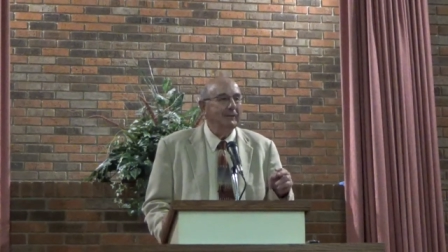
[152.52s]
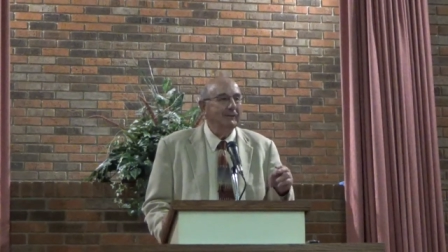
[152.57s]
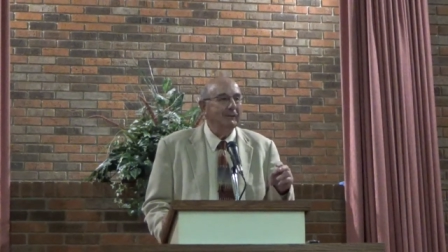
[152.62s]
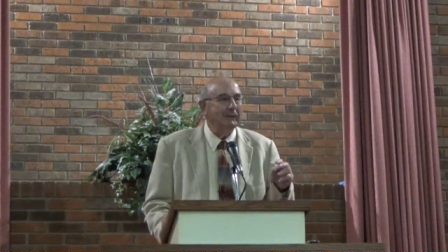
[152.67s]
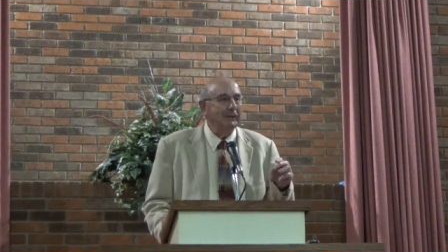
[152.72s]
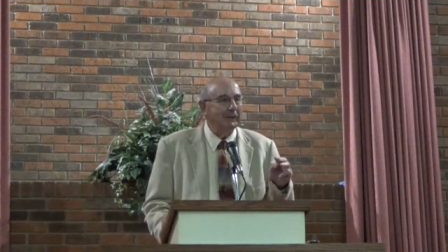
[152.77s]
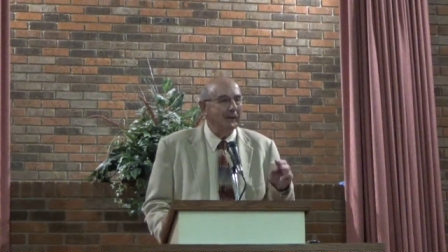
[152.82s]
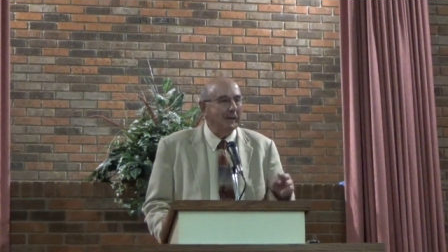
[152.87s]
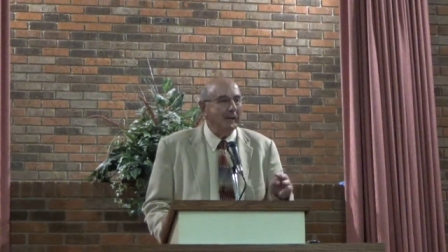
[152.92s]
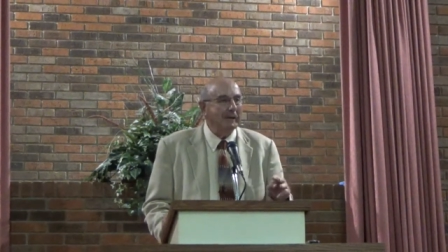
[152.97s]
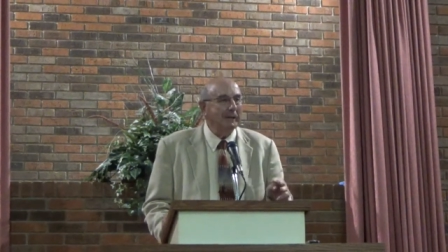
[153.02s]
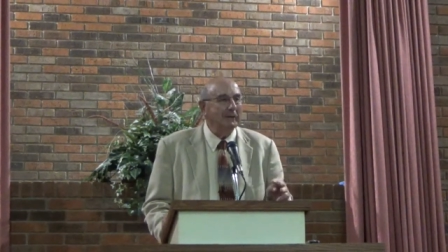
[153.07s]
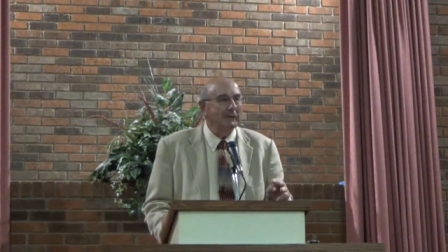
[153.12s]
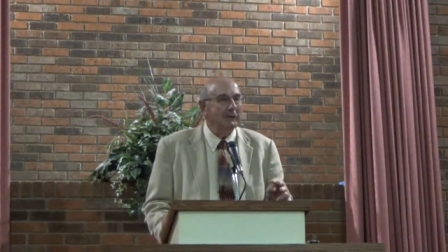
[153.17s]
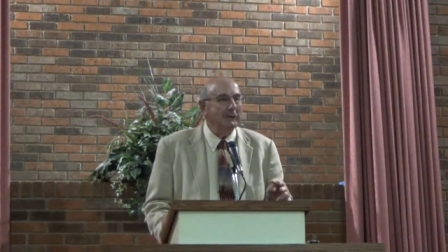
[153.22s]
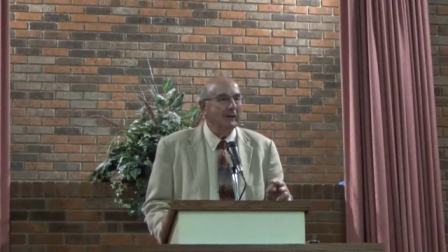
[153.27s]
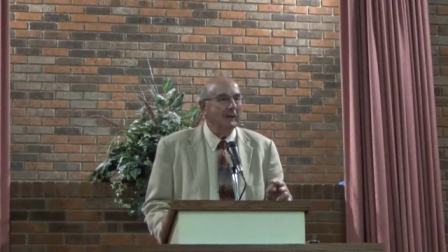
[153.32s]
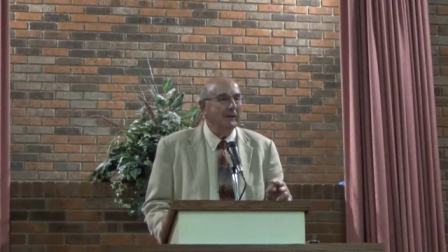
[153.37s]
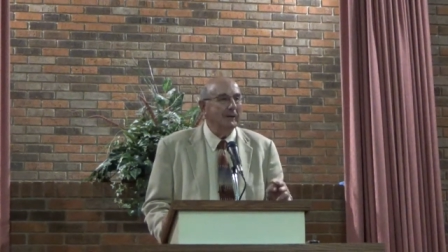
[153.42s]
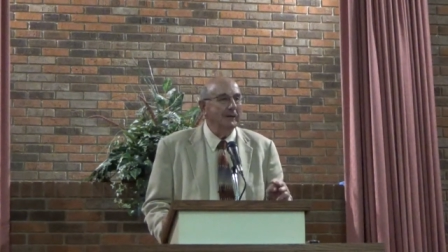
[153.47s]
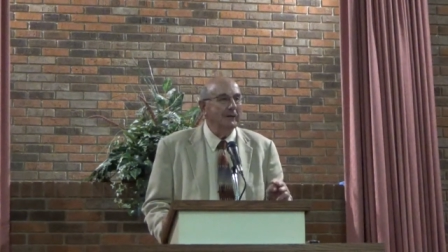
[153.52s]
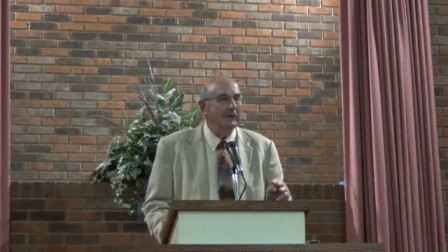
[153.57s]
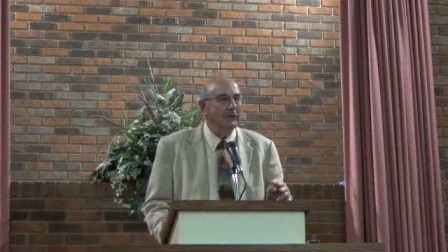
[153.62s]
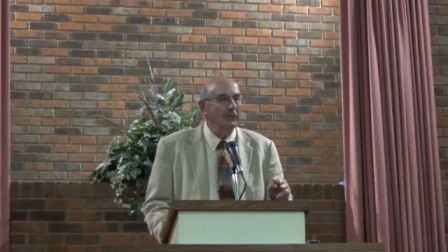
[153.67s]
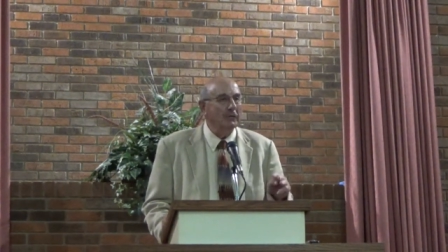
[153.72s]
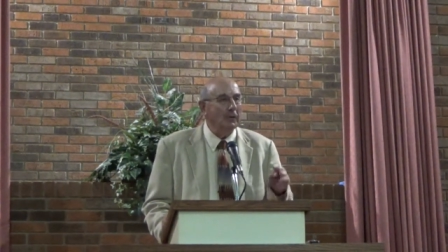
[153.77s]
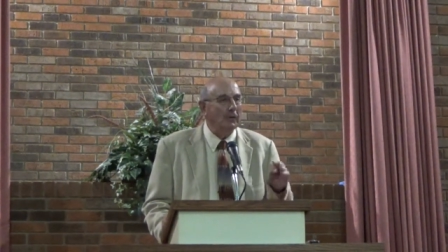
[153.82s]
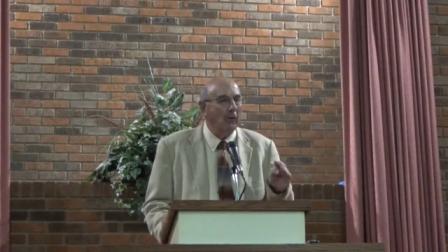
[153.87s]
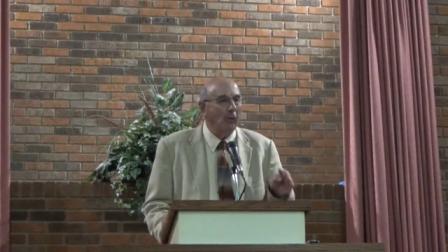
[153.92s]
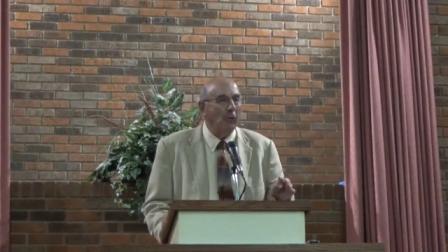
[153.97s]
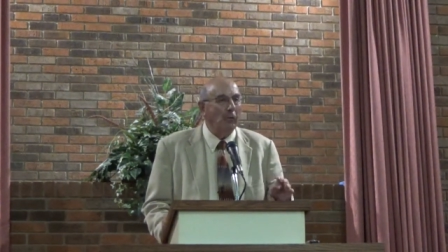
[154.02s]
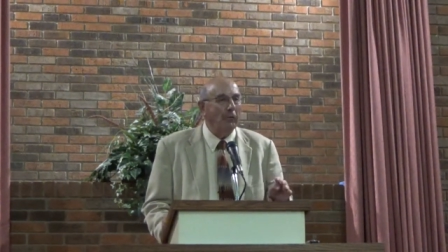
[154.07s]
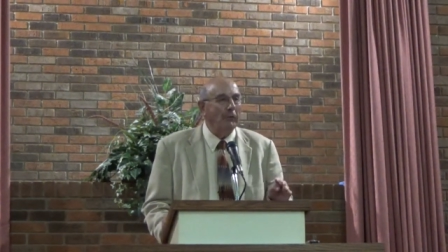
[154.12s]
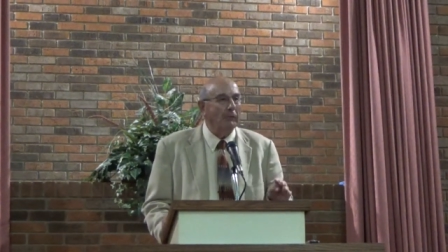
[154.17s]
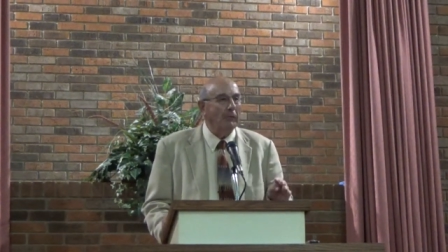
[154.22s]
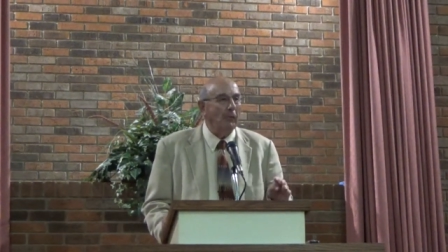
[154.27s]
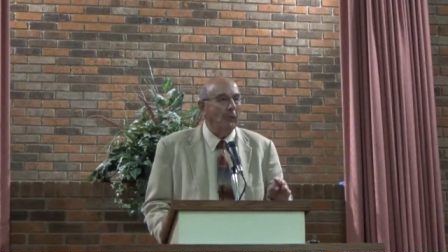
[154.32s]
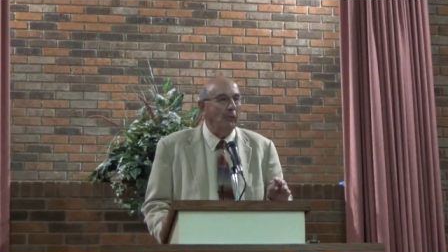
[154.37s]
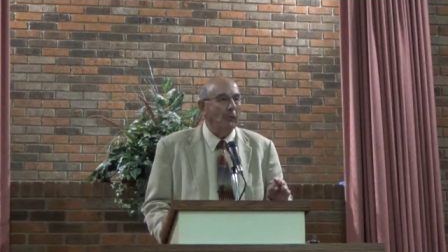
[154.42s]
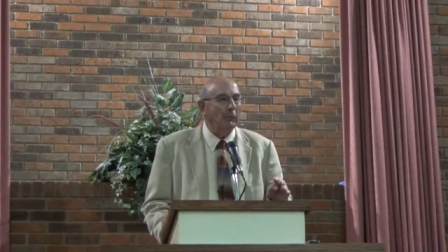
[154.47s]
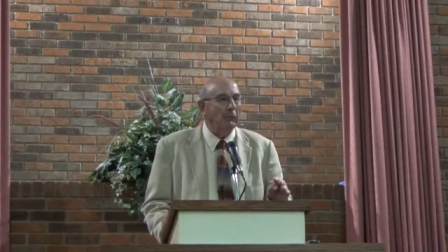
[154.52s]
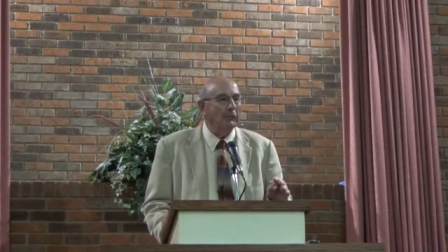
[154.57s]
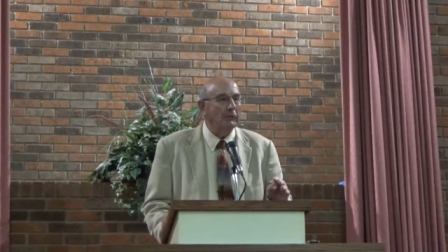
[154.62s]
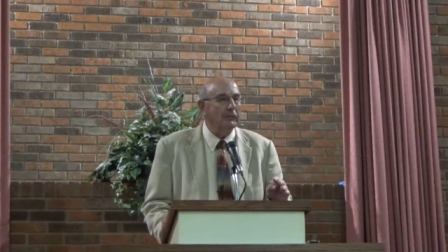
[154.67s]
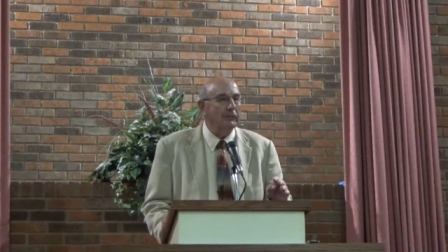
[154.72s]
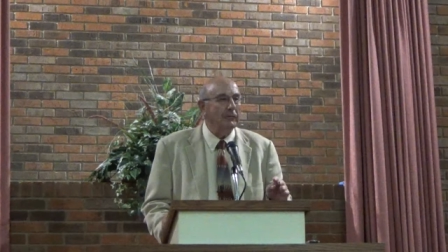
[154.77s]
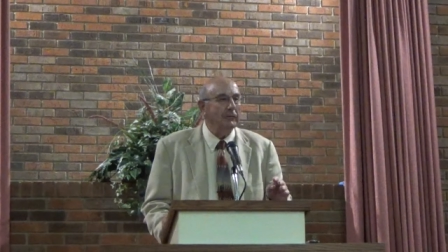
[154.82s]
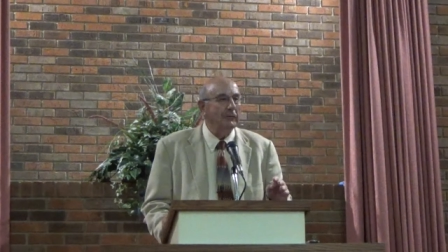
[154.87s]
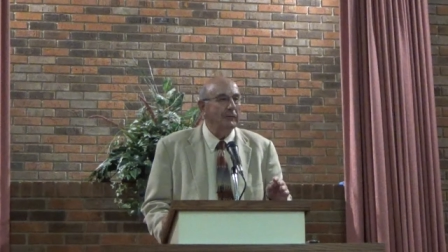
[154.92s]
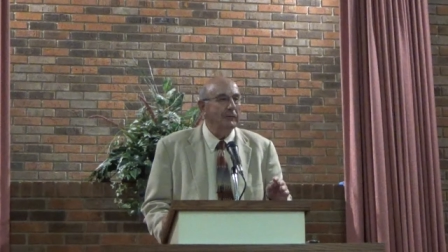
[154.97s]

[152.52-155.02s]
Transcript: the King of Kings, the Lord of Lords,